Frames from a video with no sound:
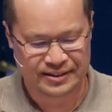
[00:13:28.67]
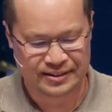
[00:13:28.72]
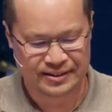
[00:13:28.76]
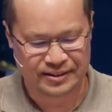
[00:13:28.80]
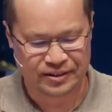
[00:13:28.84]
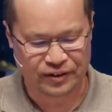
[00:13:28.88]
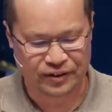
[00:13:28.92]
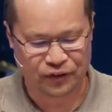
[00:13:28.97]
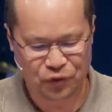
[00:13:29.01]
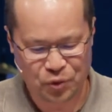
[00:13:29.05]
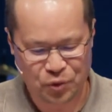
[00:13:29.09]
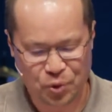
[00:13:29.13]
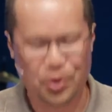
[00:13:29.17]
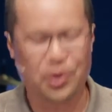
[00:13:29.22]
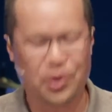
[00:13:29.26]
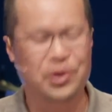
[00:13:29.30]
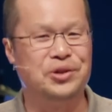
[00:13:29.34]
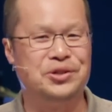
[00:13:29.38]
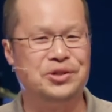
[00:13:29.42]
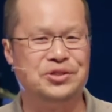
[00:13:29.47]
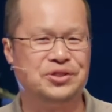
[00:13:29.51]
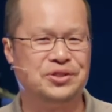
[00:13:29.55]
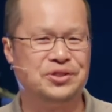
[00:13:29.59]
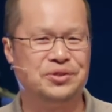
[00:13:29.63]
Of
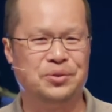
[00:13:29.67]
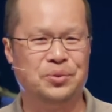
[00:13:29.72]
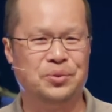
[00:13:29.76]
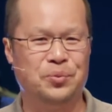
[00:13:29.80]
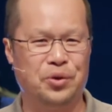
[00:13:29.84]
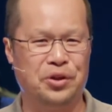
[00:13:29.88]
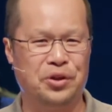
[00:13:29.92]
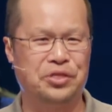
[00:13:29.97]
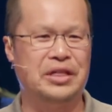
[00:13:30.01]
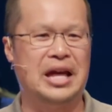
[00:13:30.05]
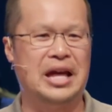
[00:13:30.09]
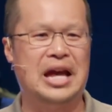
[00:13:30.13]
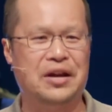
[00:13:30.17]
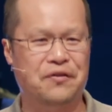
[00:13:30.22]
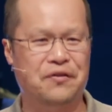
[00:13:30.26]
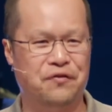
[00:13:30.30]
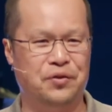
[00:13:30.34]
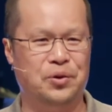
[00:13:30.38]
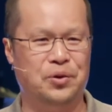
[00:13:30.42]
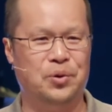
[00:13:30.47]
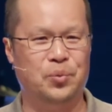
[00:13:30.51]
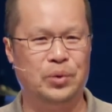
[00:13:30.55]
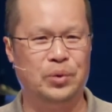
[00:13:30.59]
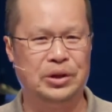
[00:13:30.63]
course, we're
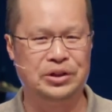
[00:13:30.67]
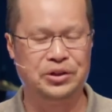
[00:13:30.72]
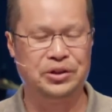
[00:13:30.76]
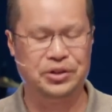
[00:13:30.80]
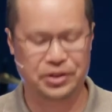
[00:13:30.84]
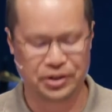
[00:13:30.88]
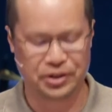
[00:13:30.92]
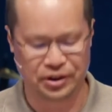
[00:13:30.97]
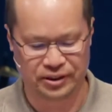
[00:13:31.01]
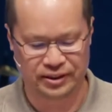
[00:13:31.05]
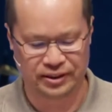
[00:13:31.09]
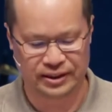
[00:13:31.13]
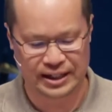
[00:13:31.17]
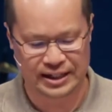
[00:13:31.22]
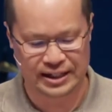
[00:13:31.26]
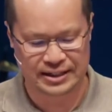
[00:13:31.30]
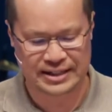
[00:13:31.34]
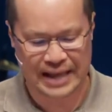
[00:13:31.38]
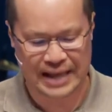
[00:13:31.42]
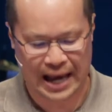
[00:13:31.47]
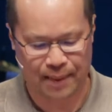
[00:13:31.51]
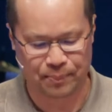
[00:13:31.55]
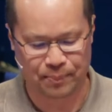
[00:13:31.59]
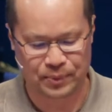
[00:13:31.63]
thankful when good things
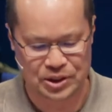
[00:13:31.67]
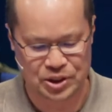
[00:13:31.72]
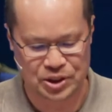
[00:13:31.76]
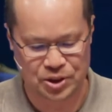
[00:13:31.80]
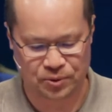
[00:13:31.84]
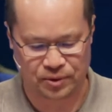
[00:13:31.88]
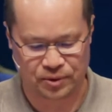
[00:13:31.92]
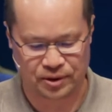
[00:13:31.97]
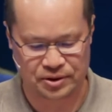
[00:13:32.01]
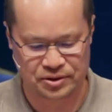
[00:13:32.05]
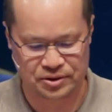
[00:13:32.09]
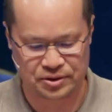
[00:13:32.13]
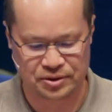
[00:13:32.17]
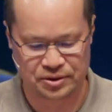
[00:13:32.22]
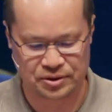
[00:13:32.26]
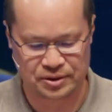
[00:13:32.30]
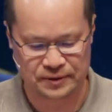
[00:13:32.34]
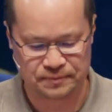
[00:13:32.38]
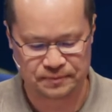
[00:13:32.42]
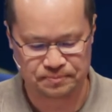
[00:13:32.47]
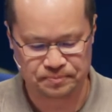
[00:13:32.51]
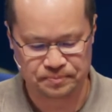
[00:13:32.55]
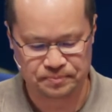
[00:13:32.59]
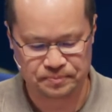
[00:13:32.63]
happen to us.
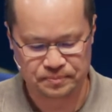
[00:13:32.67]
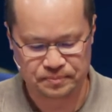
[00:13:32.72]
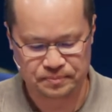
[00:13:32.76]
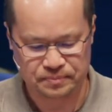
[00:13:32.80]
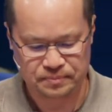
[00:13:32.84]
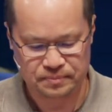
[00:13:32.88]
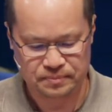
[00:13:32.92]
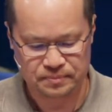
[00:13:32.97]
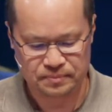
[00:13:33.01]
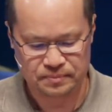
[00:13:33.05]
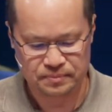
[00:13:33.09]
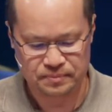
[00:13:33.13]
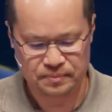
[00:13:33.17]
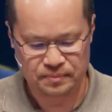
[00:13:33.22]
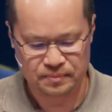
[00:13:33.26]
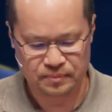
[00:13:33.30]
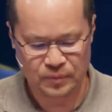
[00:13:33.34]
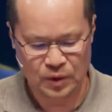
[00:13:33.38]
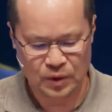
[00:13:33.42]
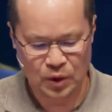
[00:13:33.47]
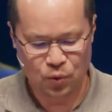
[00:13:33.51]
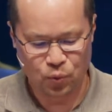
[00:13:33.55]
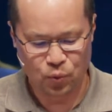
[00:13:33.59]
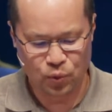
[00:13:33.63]

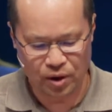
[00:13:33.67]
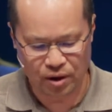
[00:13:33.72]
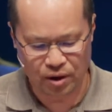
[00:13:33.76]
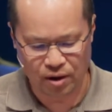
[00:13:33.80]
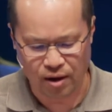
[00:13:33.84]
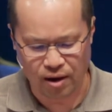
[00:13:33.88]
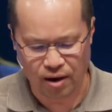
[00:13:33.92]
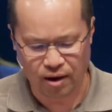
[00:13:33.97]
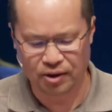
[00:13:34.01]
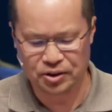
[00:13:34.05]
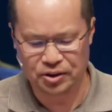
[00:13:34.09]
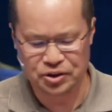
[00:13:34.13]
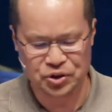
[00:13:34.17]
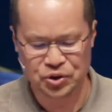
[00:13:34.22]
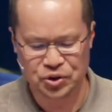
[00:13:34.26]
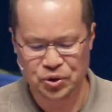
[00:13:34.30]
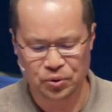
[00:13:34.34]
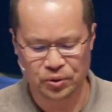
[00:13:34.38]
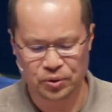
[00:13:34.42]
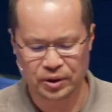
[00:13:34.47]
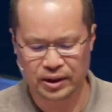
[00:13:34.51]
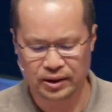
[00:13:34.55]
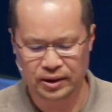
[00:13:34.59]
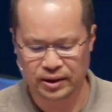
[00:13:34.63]
We are
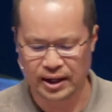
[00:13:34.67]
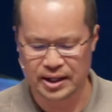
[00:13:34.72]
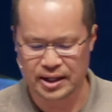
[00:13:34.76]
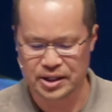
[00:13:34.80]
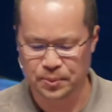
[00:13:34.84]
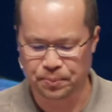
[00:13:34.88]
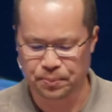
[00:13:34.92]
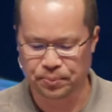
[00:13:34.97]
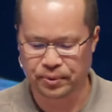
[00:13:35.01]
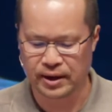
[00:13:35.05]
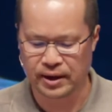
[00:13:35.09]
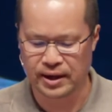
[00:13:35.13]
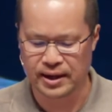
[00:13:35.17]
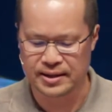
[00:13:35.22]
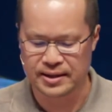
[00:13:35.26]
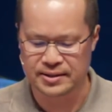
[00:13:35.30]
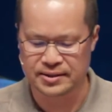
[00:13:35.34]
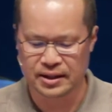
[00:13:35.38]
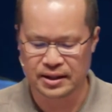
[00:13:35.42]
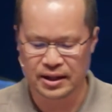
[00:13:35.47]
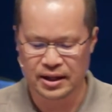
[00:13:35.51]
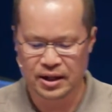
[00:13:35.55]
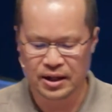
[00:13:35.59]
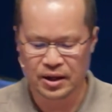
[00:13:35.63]
also inclined to praise
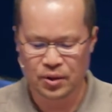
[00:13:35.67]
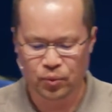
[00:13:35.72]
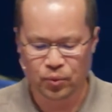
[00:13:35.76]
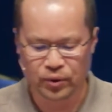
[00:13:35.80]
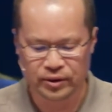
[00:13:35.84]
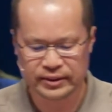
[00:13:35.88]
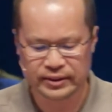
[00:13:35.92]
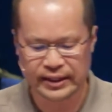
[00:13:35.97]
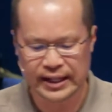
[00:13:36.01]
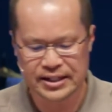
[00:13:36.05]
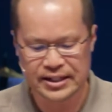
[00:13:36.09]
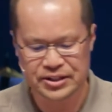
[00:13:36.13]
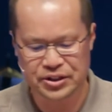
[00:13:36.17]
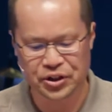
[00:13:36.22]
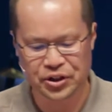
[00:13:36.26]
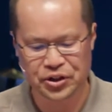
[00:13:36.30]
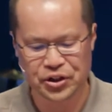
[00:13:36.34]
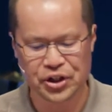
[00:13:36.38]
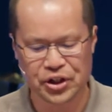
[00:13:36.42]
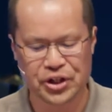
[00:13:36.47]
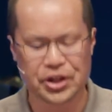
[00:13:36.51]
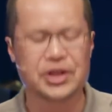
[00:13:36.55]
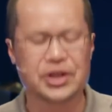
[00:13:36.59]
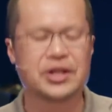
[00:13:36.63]
when things are
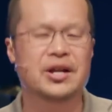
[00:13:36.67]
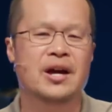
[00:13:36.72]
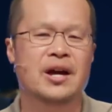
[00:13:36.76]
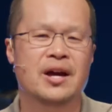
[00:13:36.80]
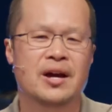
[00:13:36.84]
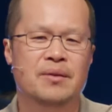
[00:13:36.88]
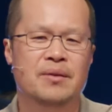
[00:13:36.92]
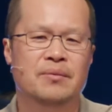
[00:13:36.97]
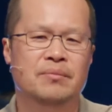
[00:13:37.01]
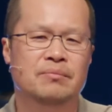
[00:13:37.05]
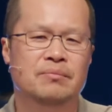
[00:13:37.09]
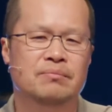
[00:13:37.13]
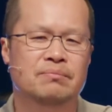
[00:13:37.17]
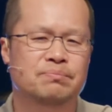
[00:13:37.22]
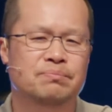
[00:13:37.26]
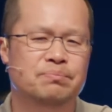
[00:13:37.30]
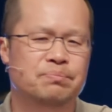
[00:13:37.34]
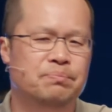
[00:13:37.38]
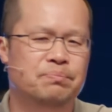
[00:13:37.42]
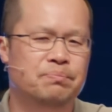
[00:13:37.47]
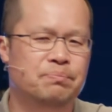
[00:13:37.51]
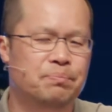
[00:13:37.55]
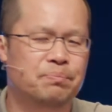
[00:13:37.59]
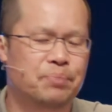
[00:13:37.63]
good,
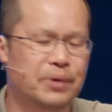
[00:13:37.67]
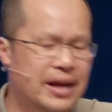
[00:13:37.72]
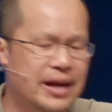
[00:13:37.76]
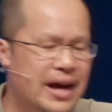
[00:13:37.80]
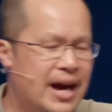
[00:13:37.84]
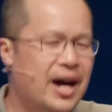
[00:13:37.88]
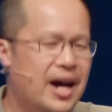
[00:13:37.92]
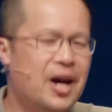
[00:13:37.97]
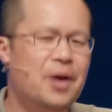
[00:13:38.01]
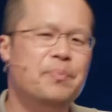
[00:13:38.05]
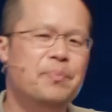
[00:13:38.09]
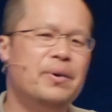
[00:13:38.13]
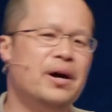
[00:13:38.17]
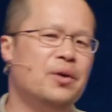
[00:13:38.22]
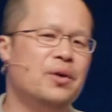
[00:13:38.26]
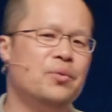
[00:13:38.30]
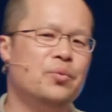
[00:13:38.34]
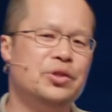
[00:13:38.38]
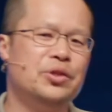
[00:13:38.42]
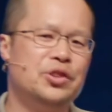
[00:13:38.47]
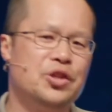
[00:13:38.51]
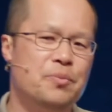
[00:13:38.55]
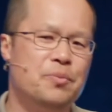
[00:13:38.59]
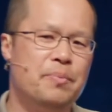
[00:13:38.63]
but how about
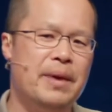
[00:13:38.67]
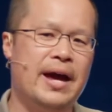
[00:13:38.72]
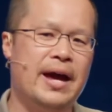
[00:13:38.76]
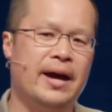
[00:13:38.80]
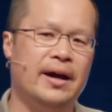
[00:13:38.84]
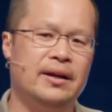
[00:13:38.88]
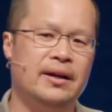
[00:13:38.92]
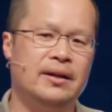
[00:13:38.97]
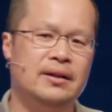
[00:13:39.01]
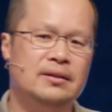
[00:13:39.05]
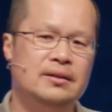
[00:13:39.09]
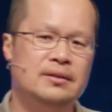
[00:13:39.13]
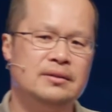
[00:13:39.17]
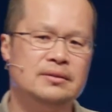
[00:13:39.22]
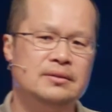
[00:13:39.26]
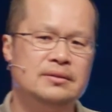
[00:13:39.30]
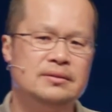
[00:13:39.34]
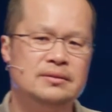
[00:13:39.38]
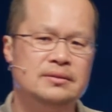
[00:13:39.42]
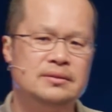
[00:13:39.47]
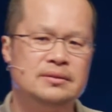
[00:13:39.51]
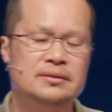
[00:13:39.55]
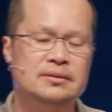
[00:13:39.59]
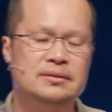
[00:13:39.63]
when they're bad?
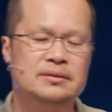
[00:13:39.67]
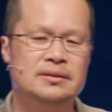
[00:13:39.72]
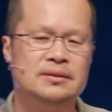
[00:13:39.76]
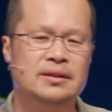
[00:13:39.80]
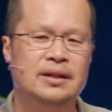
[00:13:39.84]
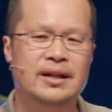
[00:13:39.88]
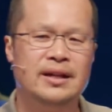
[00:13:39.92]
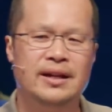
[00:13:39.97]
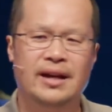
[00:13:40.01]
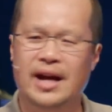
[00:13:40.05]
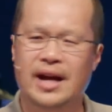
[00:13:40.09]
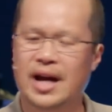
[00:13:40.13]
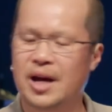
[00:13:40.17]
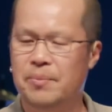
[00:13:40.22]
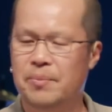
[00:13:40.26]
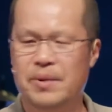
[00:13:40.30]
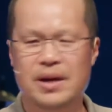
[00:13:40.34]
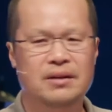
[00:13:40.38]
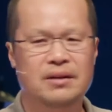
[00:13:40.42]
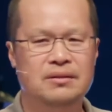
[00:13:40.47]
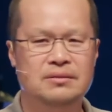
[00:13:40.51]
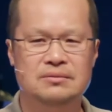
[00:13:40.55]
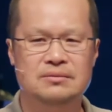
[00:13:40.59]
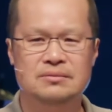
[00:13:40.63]
How
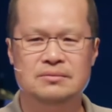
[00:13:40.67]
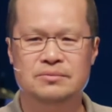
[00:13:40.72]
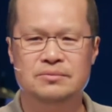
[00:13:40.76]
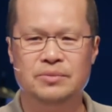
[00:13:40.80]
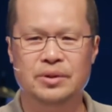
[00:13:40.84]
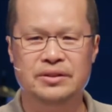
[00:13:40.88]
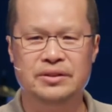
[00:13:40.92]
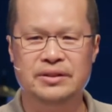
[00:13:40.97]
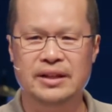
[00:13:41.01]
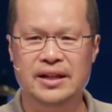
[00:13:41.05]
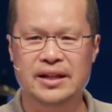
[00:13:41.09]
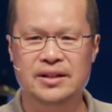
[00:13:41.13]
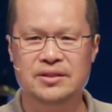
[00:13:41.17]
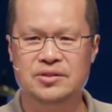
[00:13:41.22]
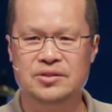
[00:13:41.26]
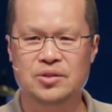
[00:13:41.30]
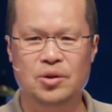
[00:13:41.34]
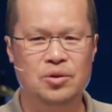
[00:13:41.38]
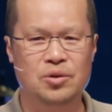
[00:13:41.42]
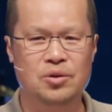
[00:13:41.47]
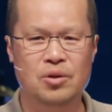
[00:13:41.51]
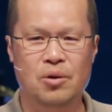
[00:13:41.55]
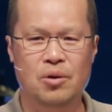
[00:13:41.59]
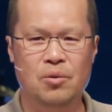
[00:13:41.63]
about when things
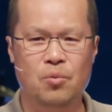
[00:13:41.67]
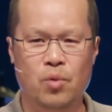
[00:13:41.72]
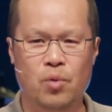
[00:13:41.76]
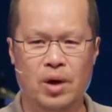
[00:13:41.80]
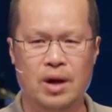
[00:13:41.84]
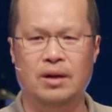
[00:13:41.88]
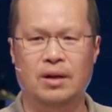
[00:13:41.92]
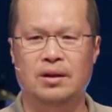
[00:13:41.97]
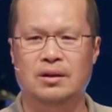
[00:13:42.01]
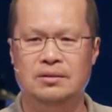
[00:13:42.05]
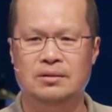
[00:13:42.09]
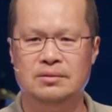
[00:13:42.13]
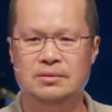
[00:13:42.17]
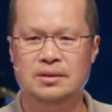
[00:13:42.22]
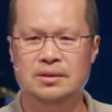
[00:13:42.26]
don't go well?